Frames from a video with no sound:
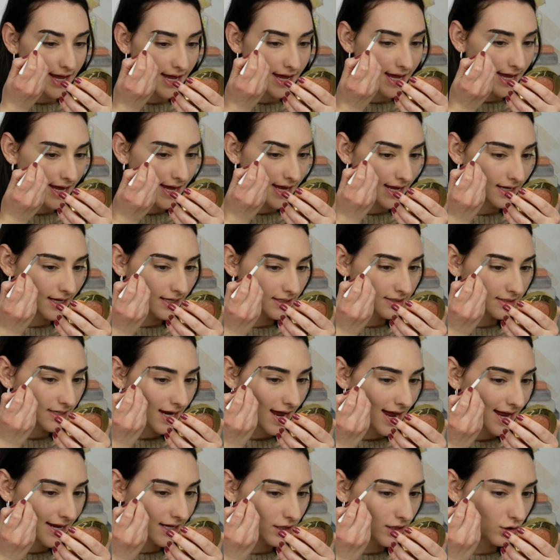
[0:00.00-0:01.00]
And
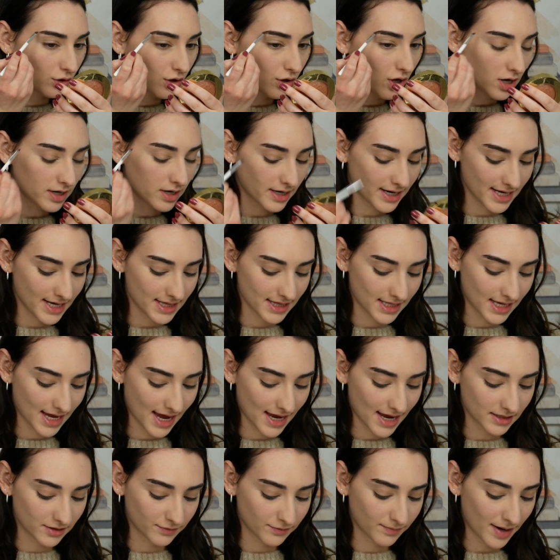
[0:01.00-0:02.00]
I elongate the
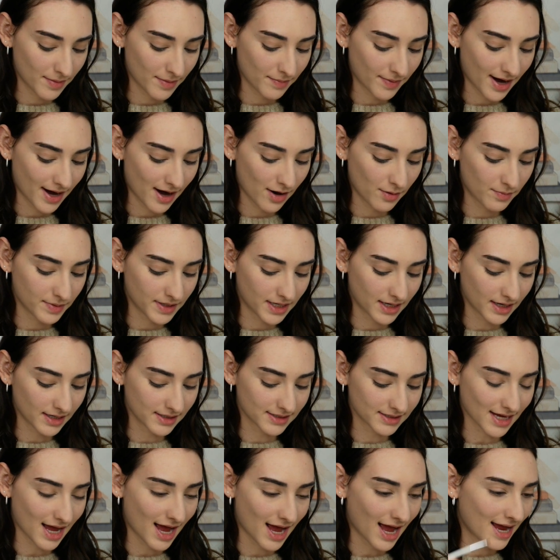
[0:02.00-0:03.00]
end of my brow
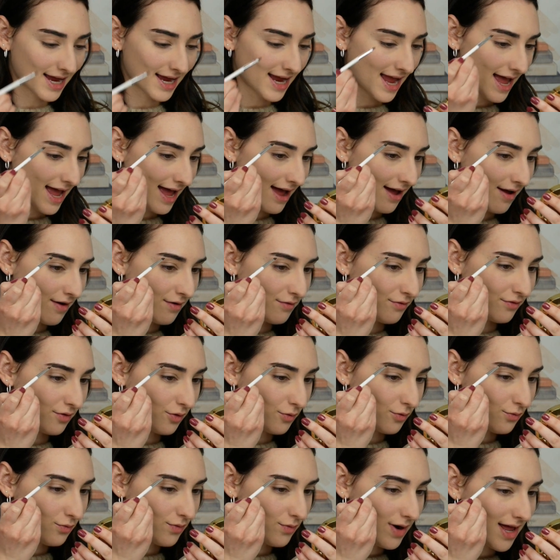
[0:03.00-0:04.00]
because I have
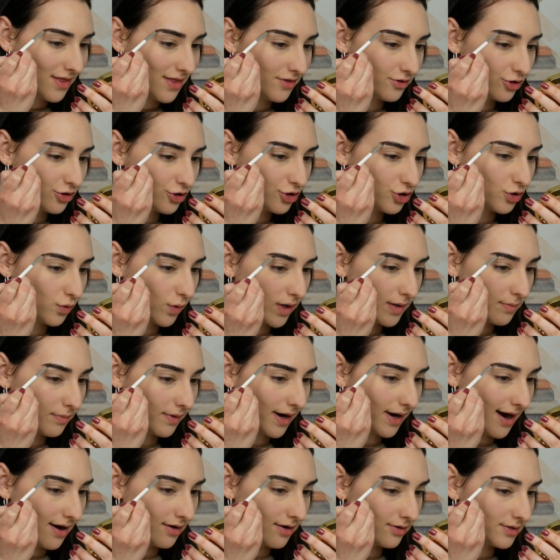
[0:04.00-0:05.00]
rather short
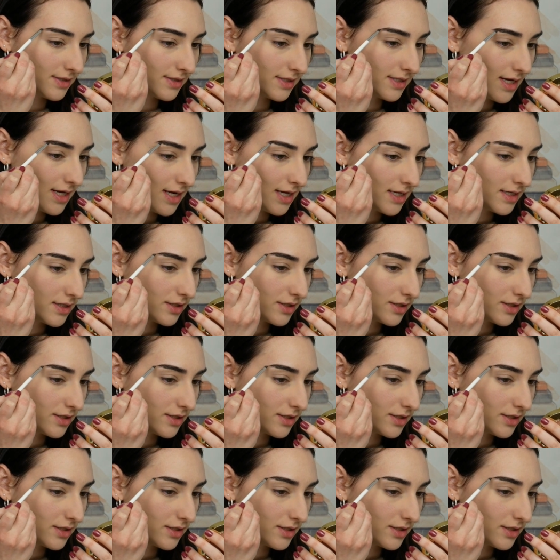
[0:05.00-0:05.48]
brows.